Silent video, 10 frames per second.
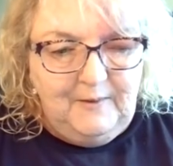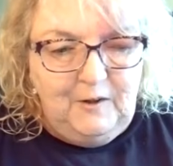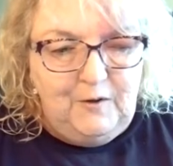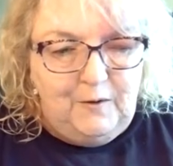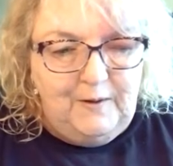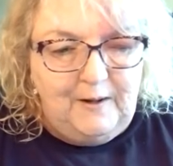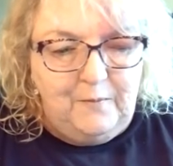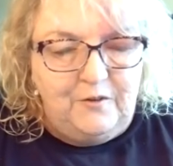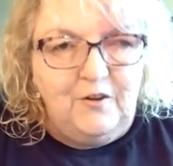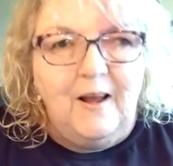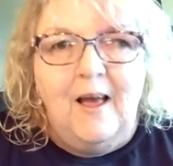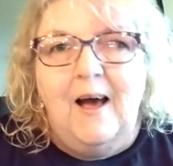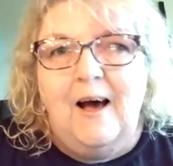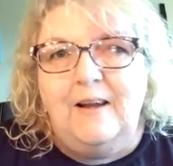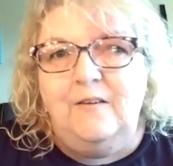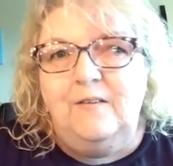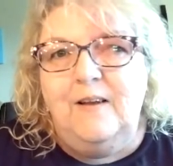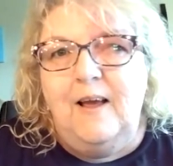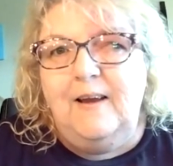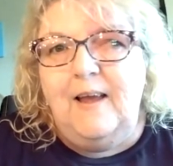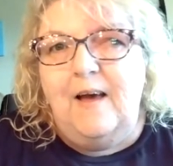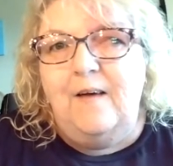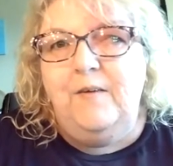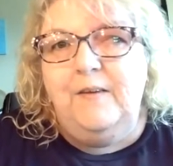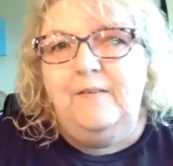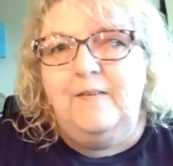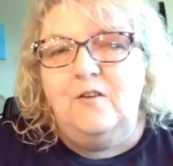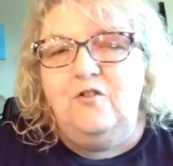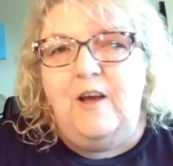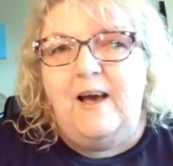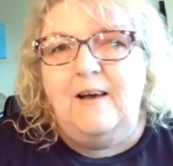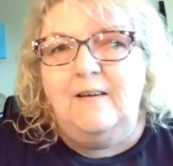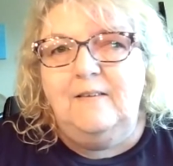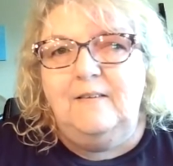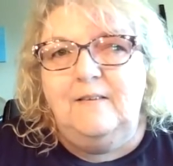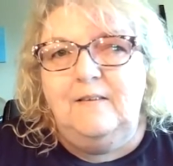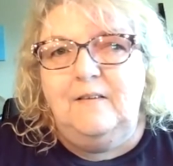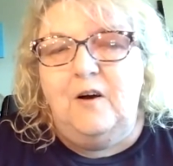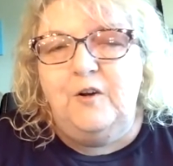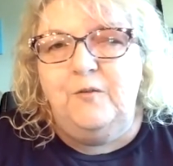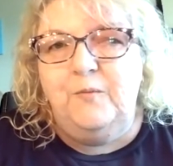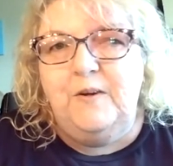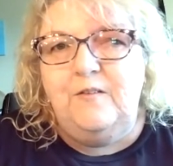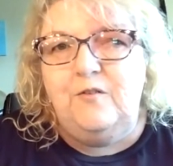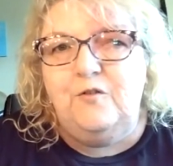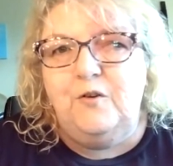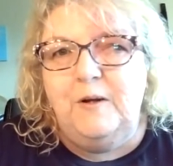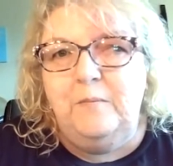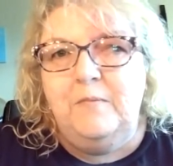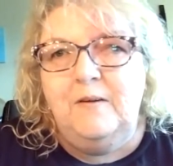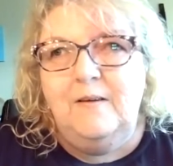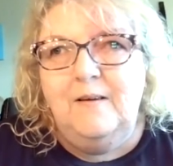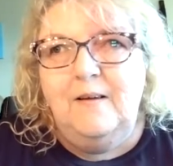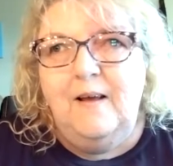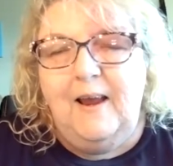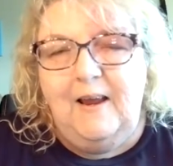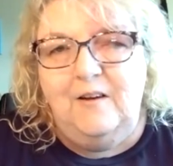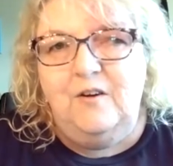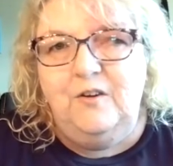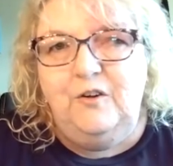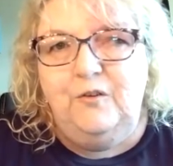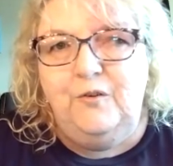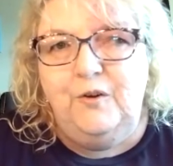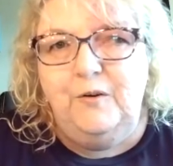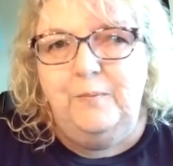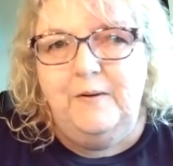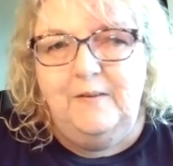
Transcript: You don't like watching? I don't like having the chat on Restream and on YouTube,